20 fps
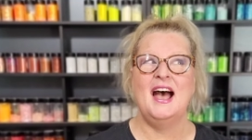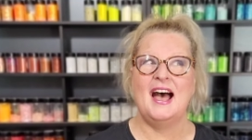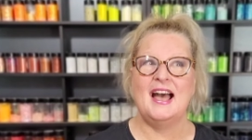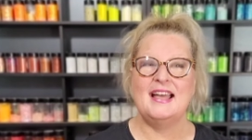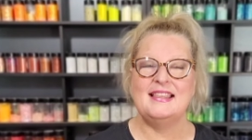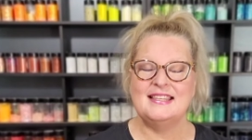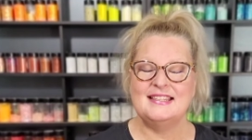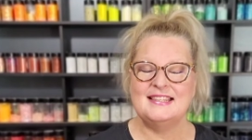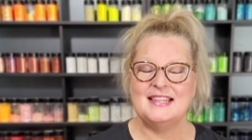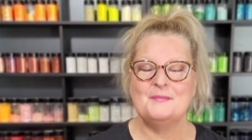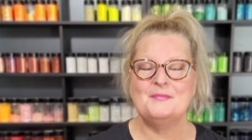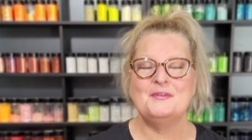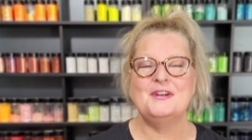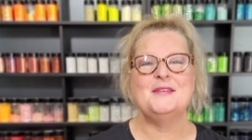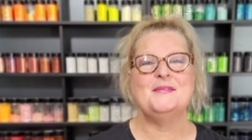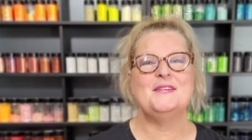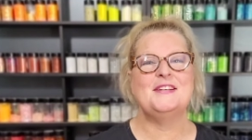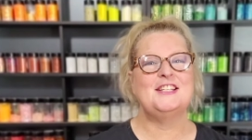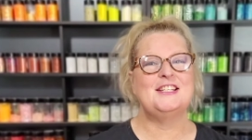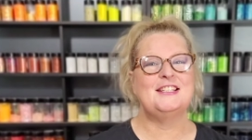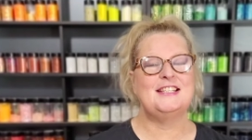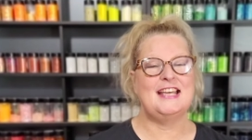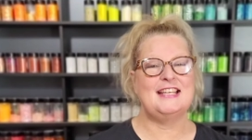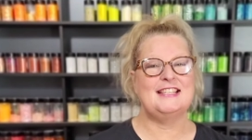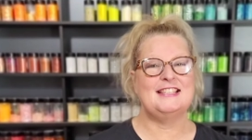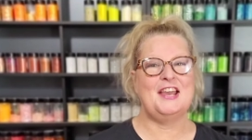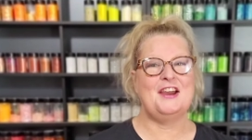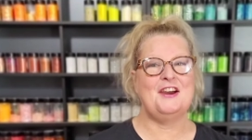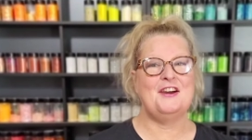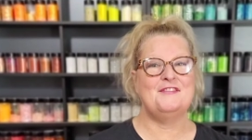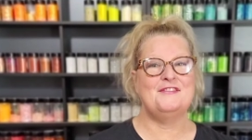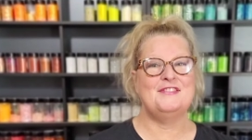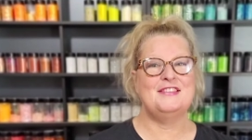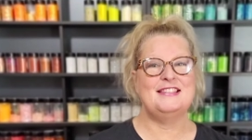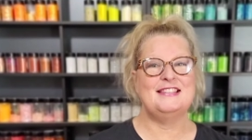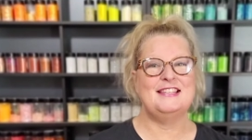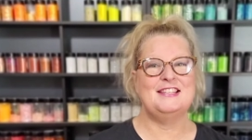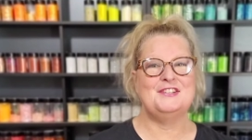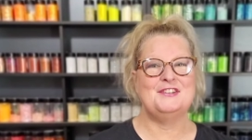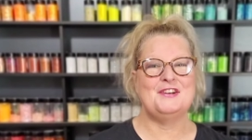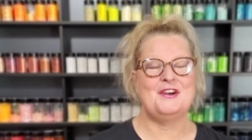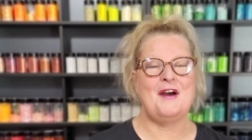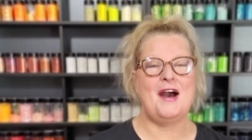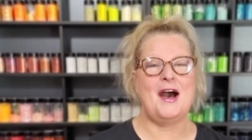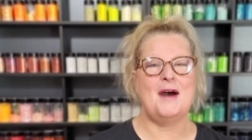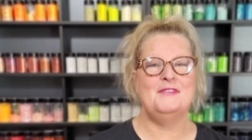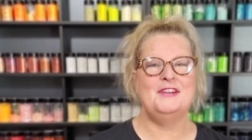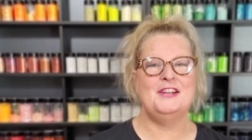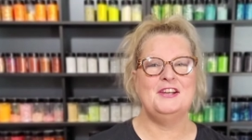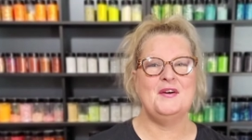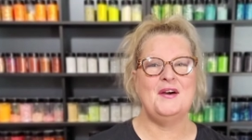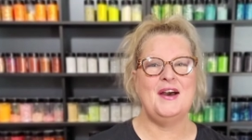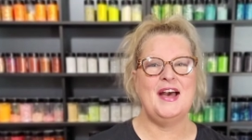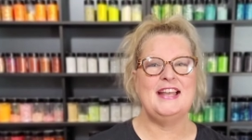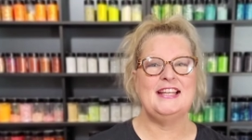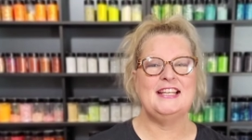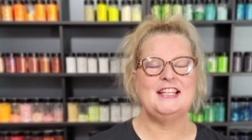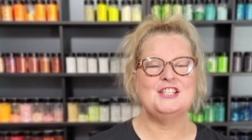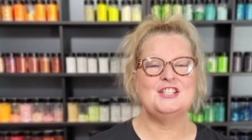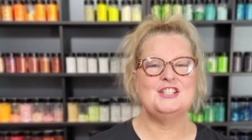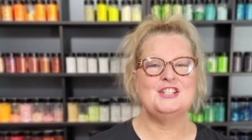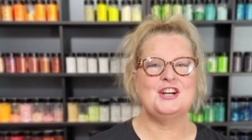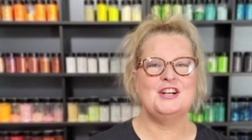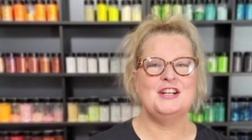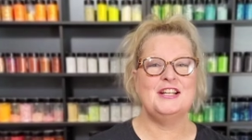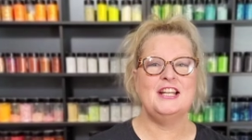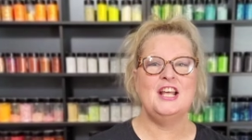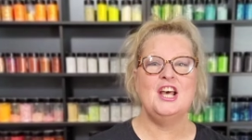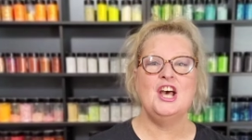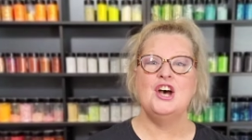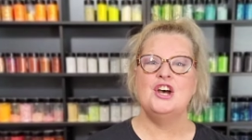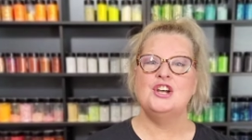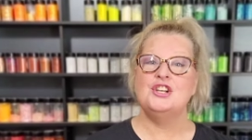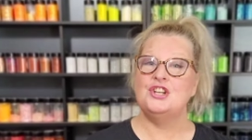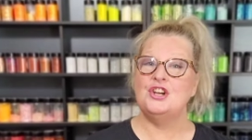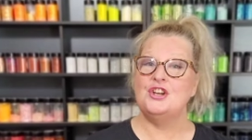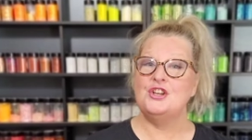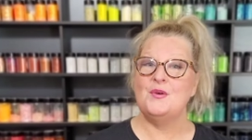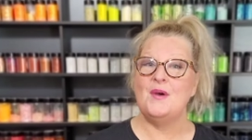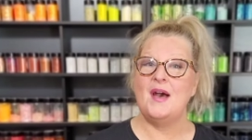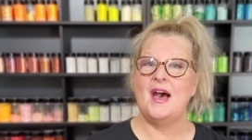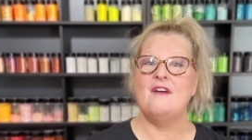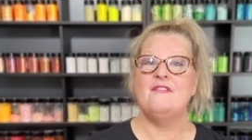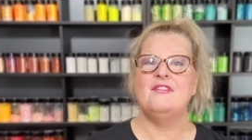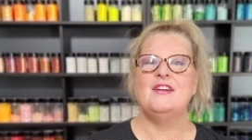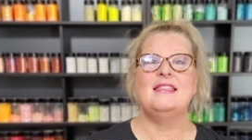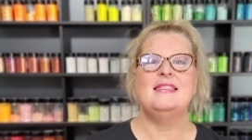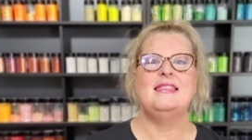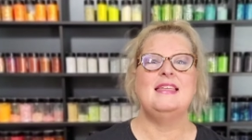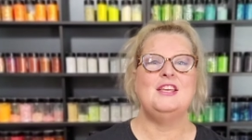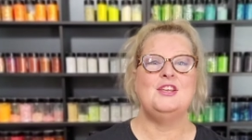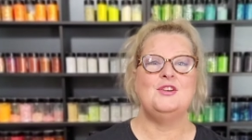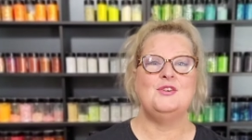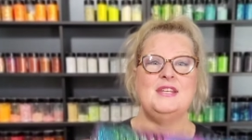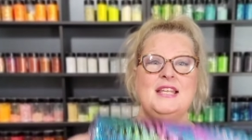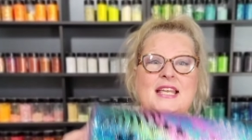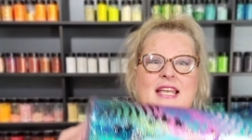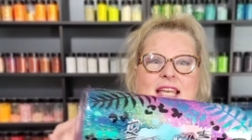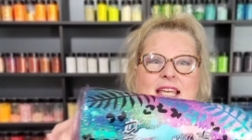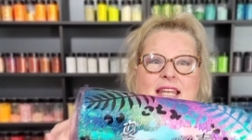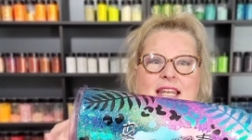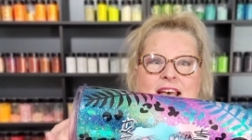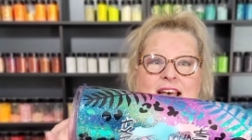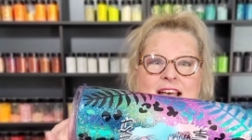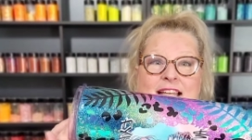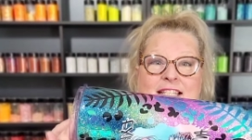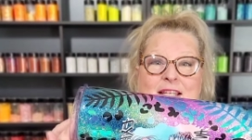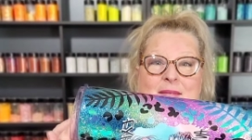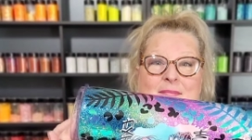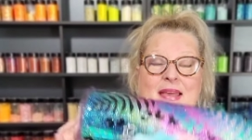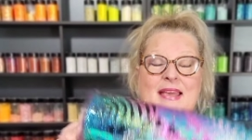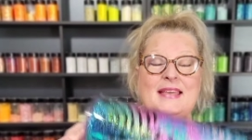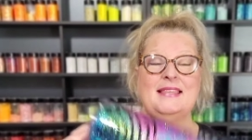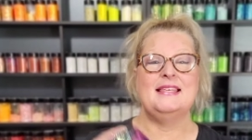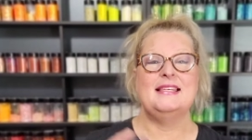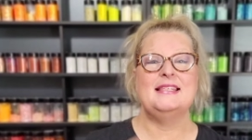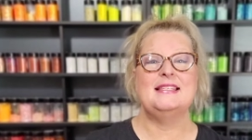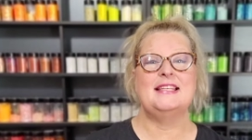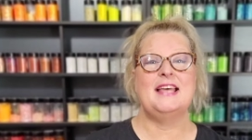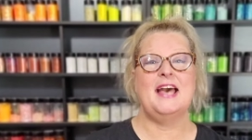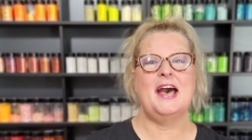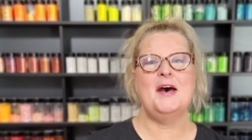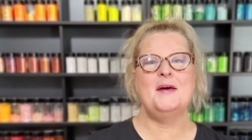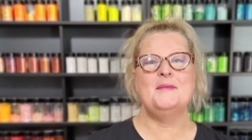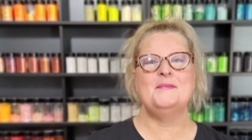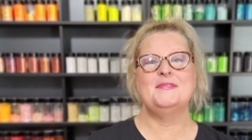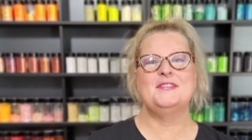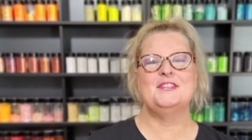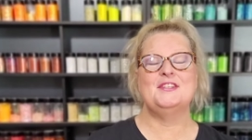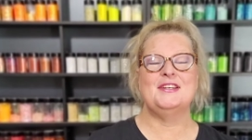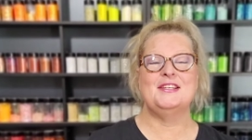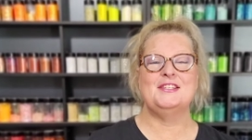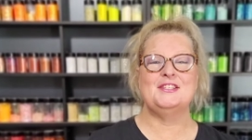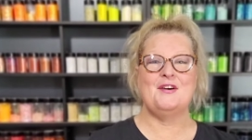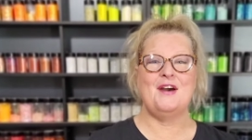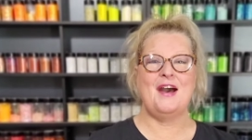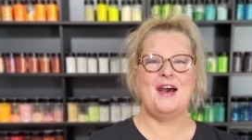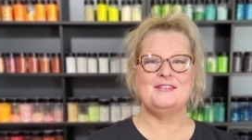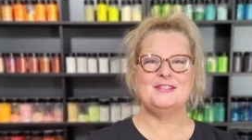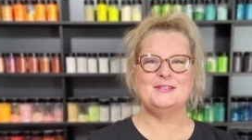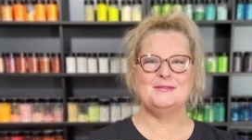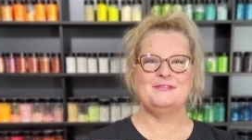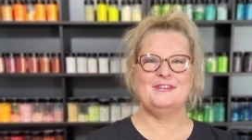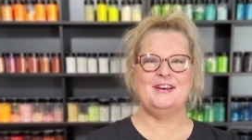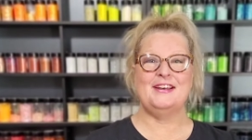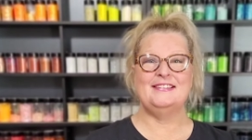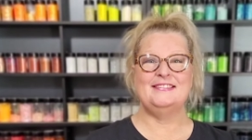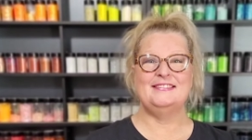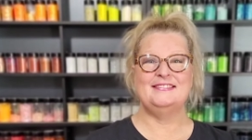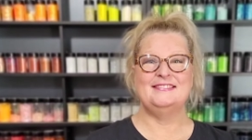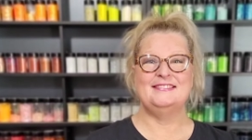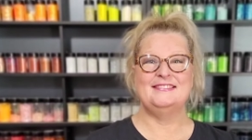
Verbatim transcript: I think that pretty much takes care of this intro. I'm going to go ahead and get started, show you everything you need to make this cup. So let's go have some fun.